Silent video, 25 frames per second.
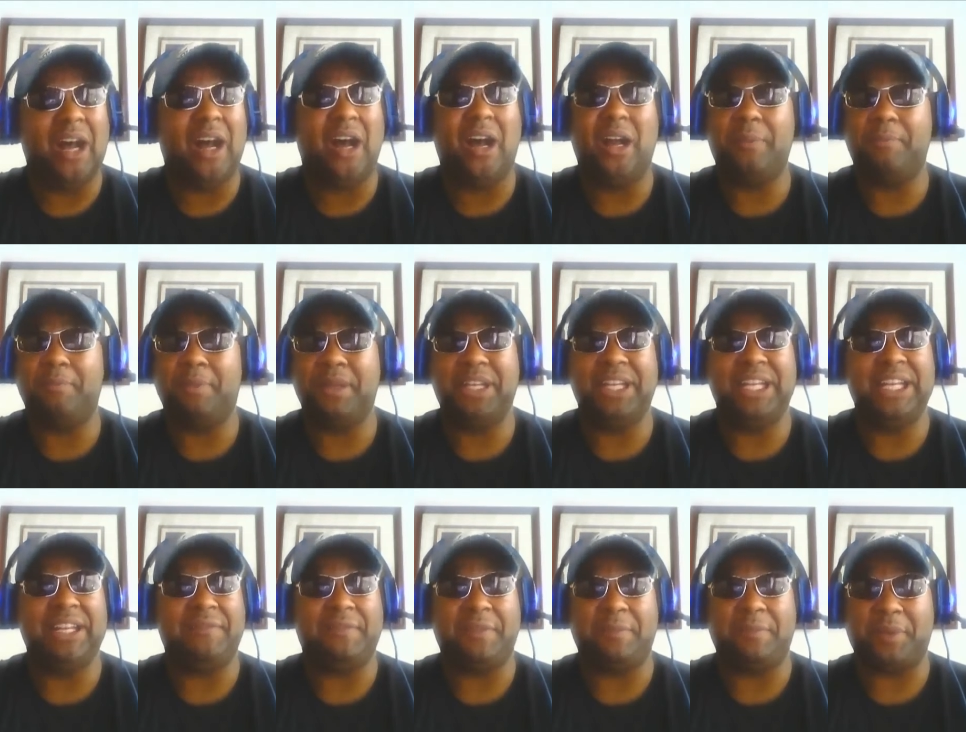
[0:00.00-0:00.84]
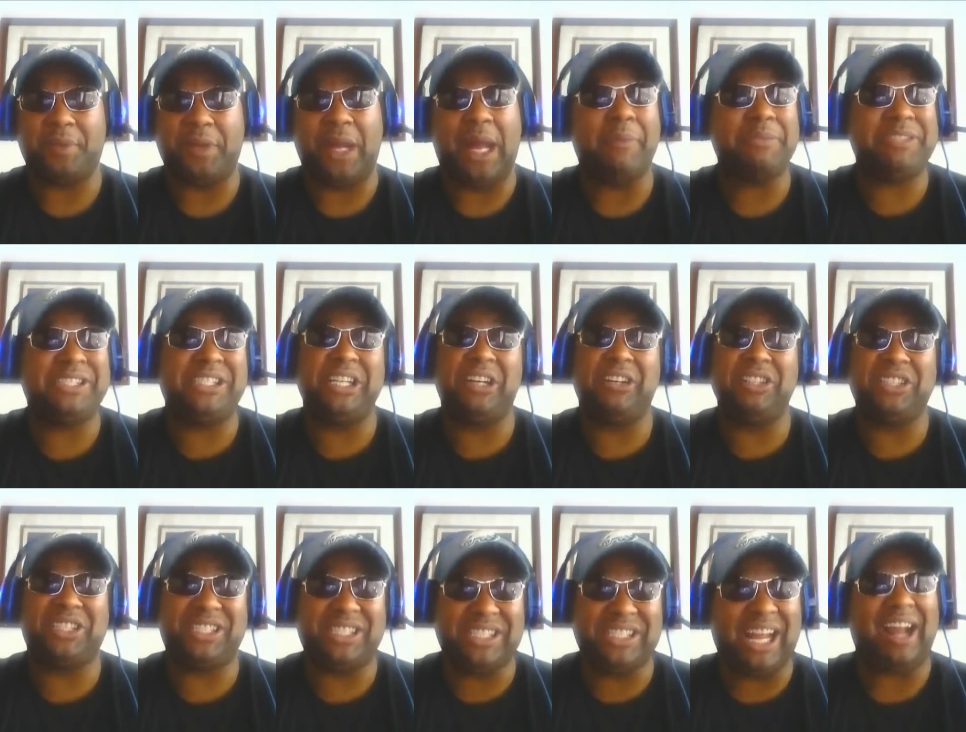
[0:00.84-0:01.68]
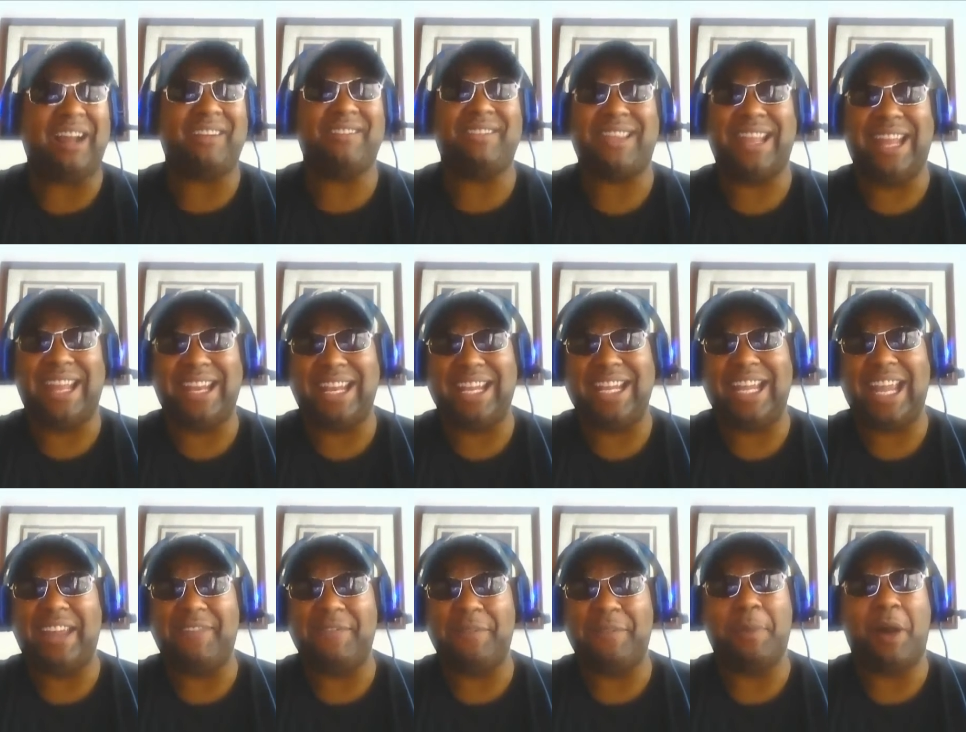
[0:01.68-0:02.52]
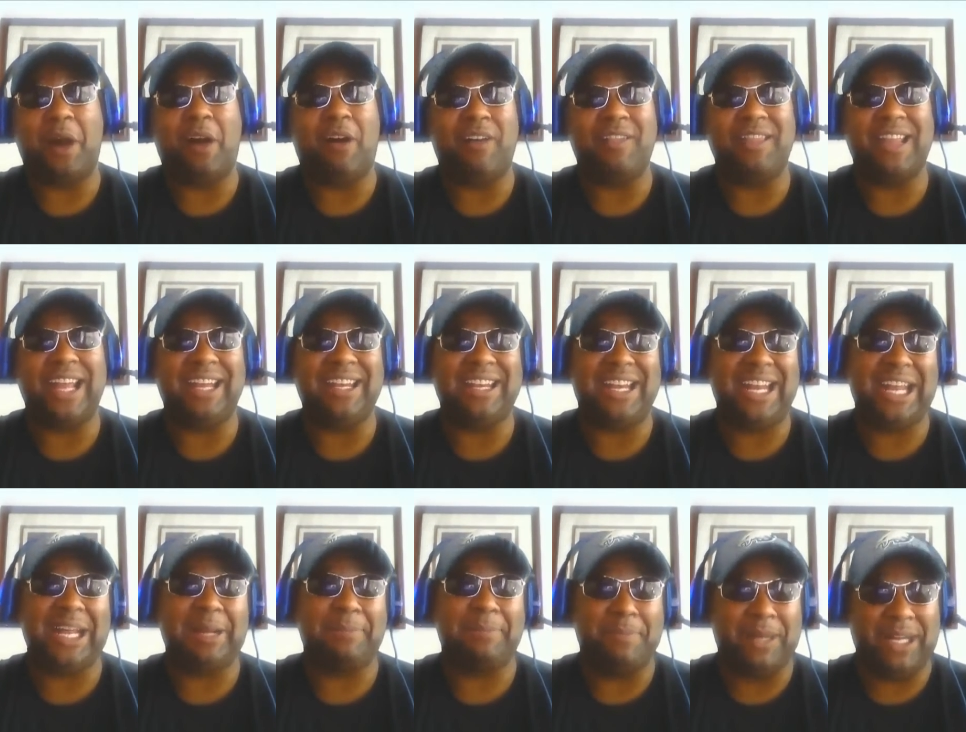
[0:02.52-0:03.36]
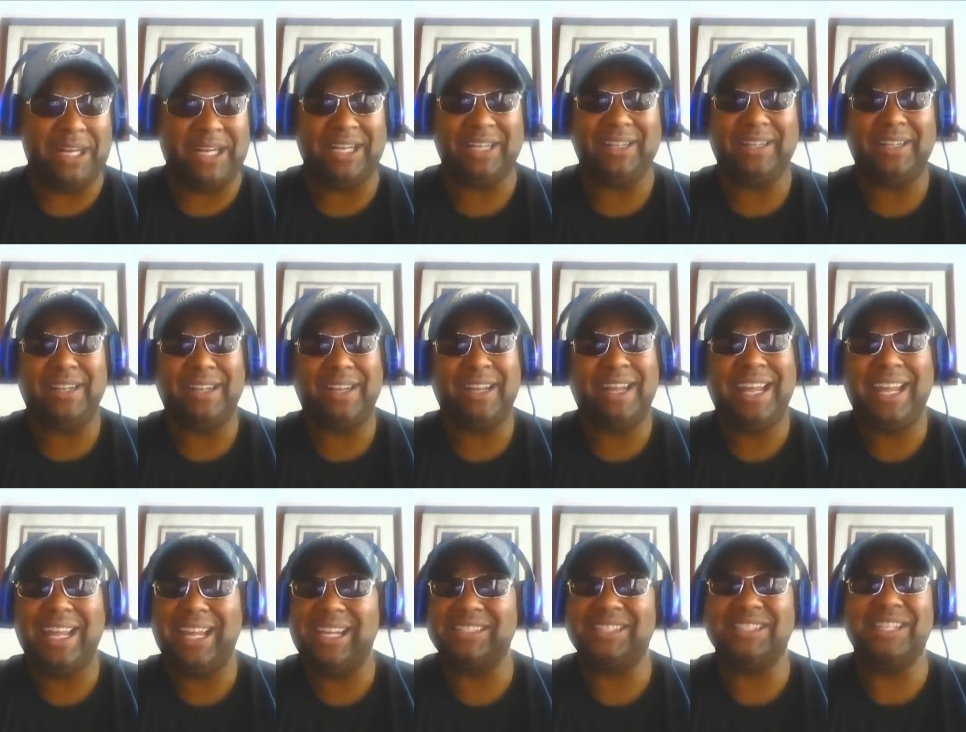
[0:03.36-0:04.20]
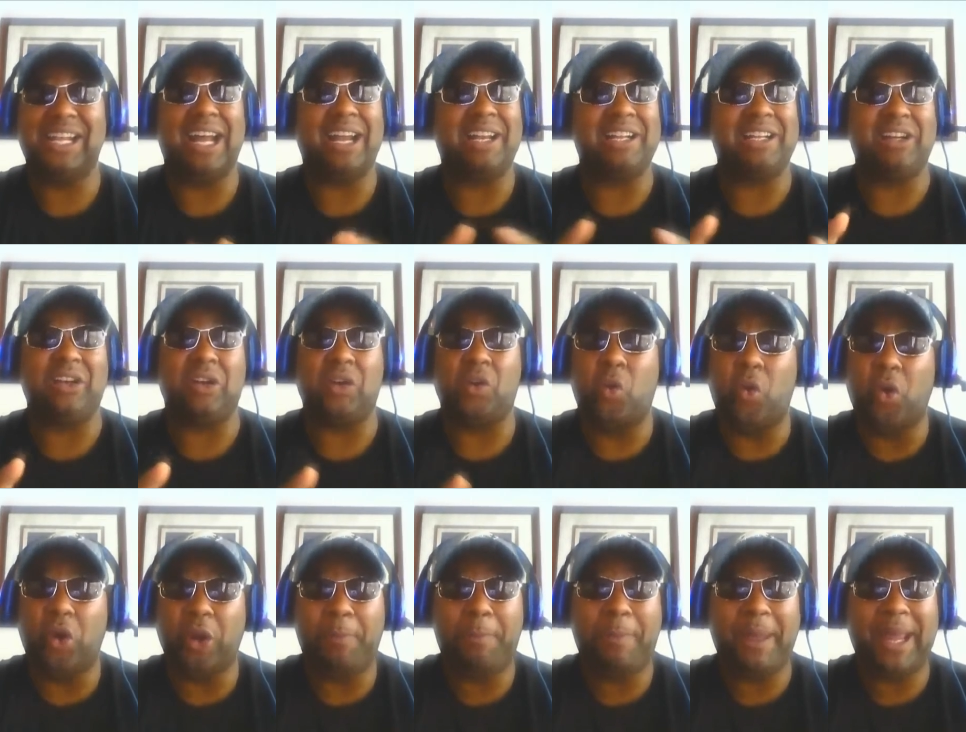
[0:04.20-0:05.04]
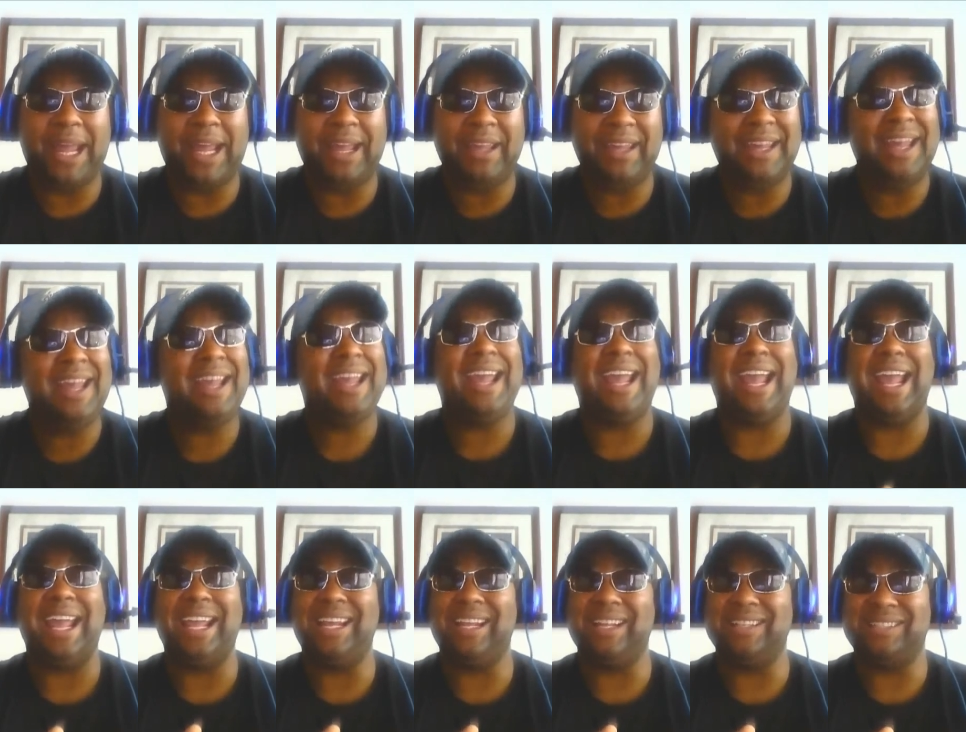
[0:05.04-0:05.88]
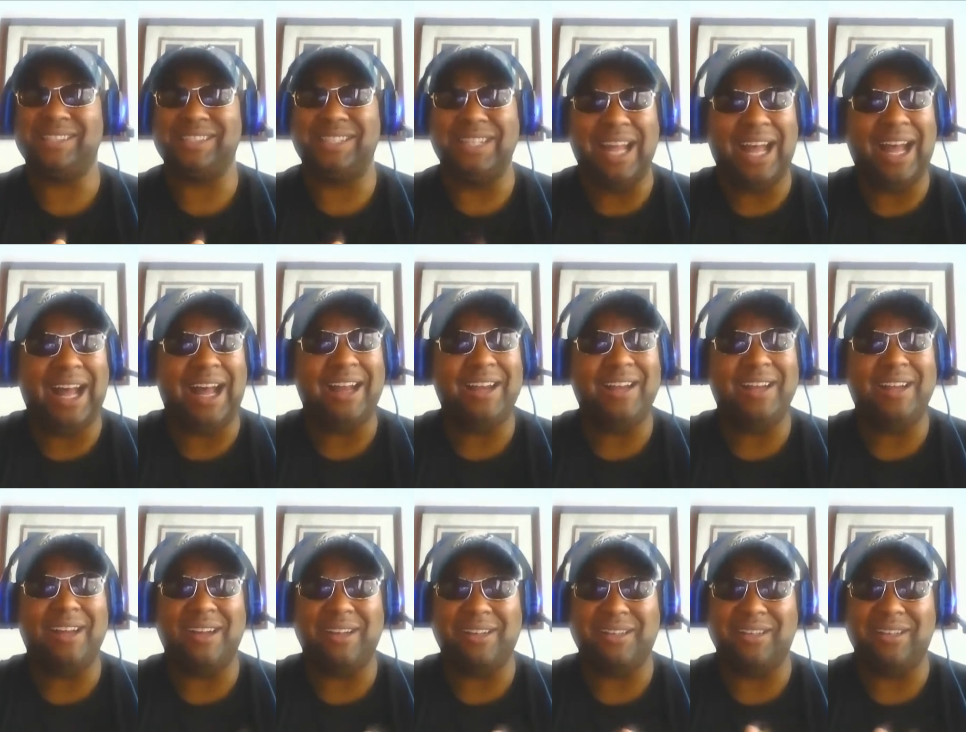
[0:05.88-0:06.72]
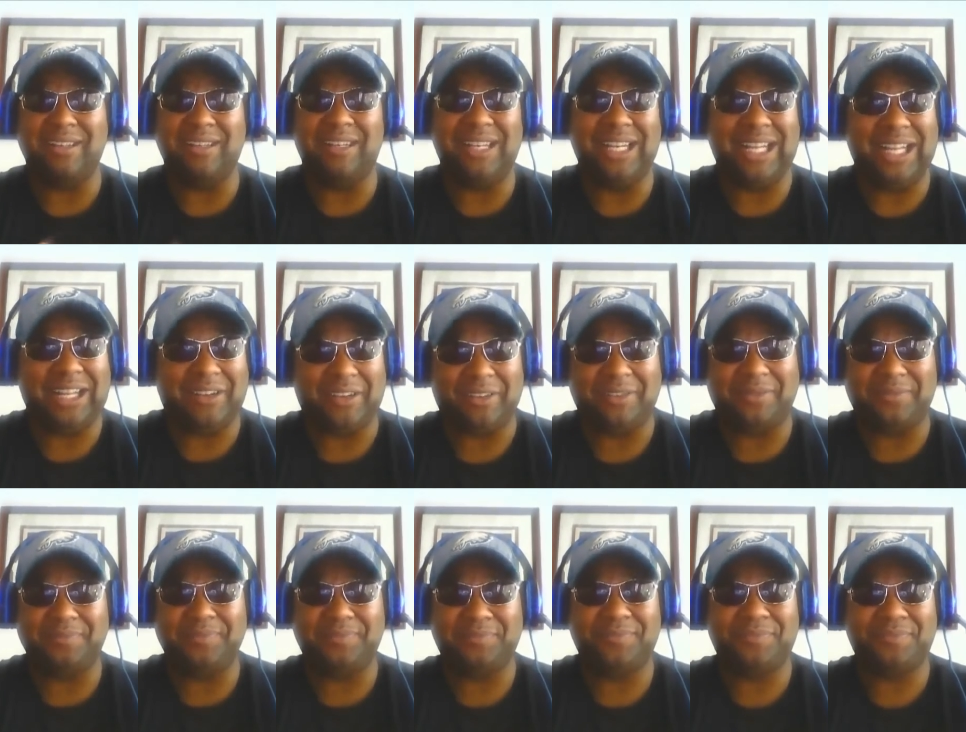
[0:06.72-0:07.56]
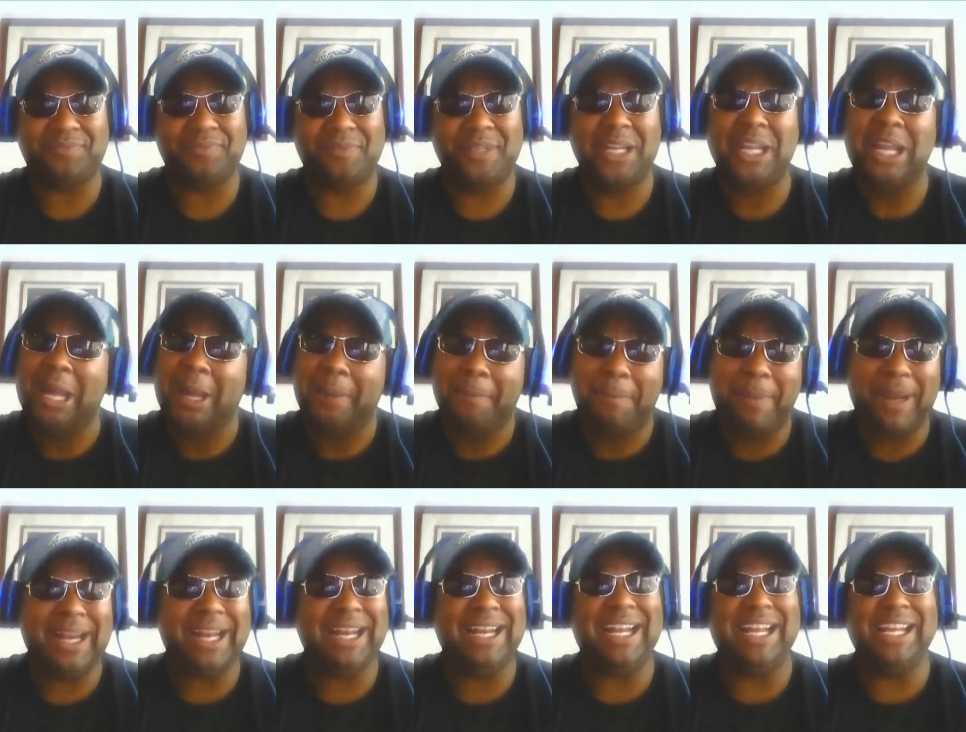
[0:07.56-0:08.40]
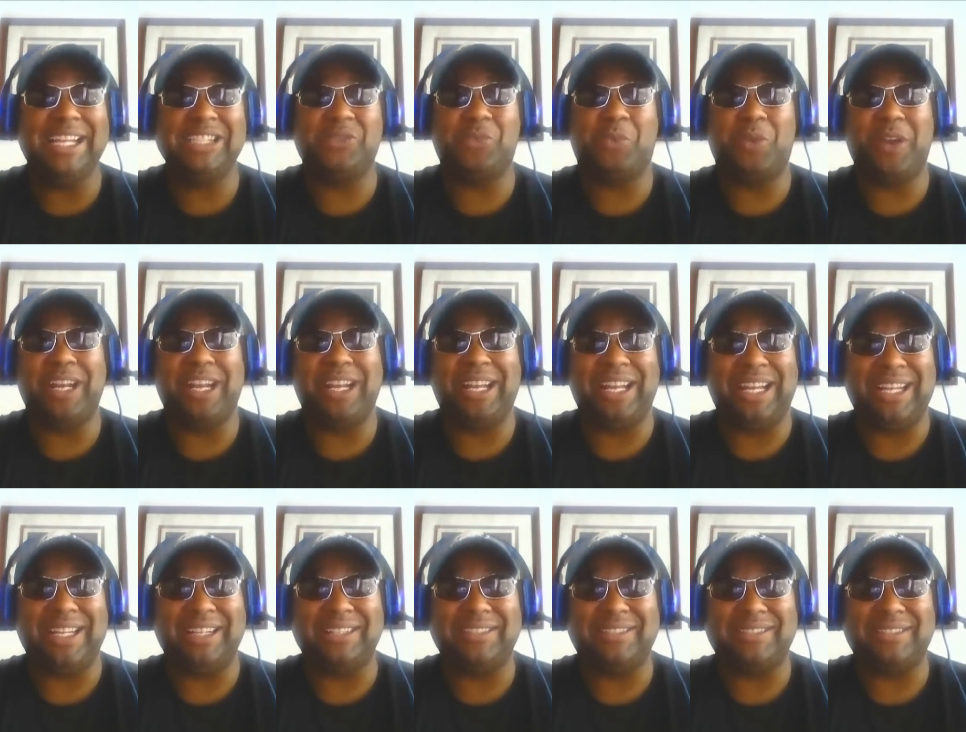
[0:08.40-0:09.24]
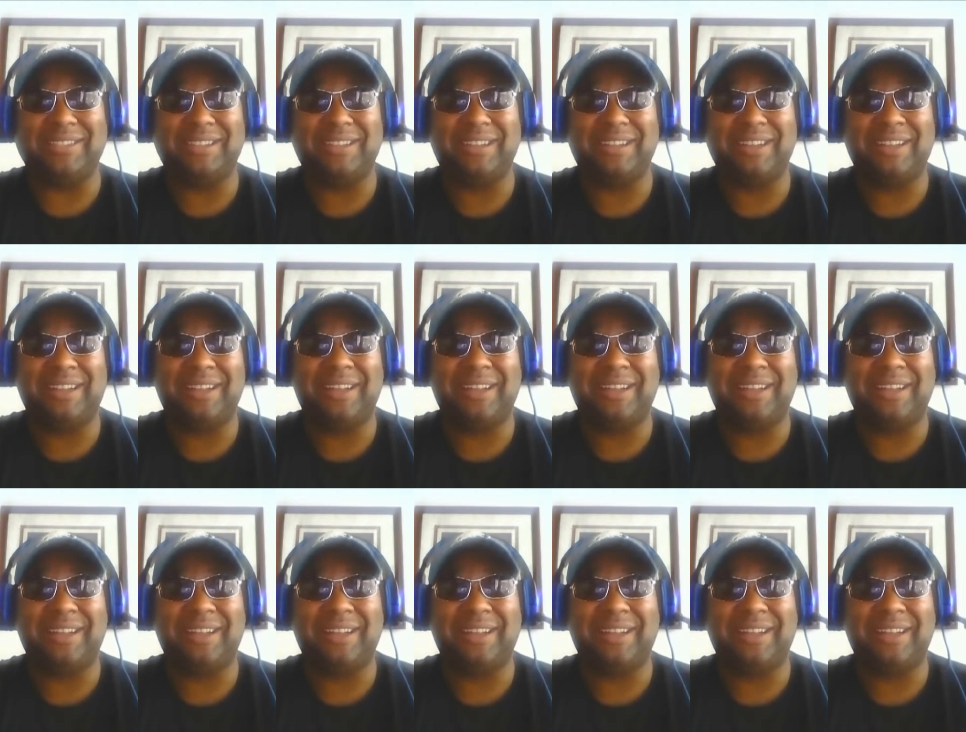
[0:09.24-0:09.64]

Unbelievable. I'm still shocked that they gave him all that damn money. He is not a good quarterback, and he is not a good leader. But it is what it is.